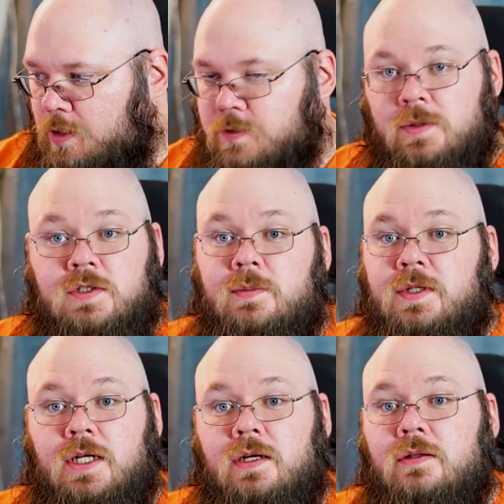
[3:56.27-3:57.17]
He swears up
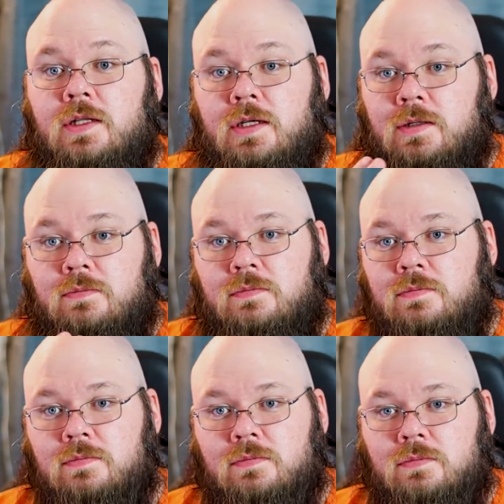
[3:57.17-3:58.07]
and down that
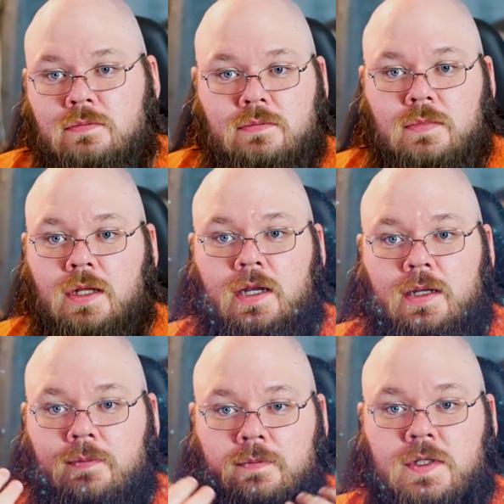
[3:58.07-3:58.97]

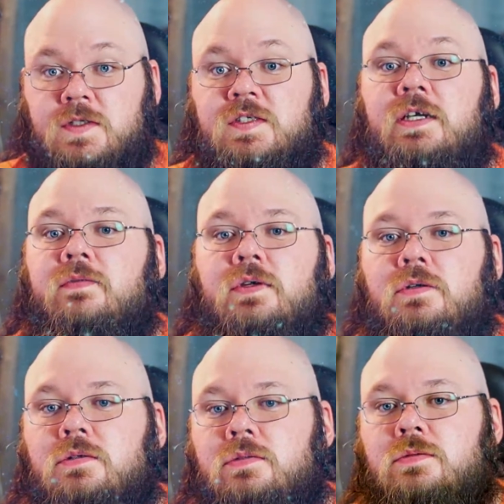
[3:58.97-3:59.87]
I'm his
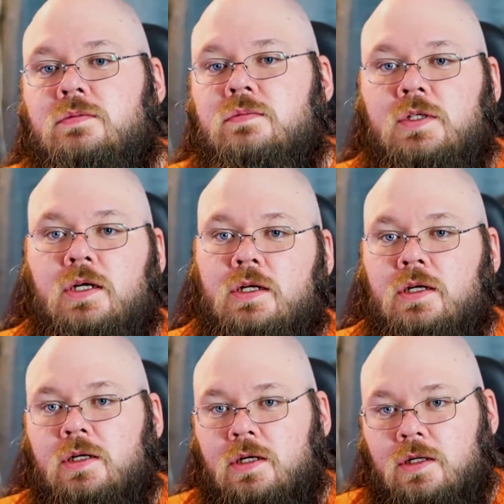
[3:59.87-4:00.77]
savior, yada
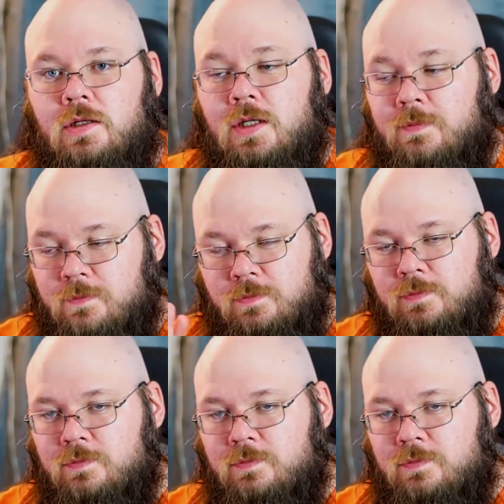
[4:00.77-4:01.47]
yada yada.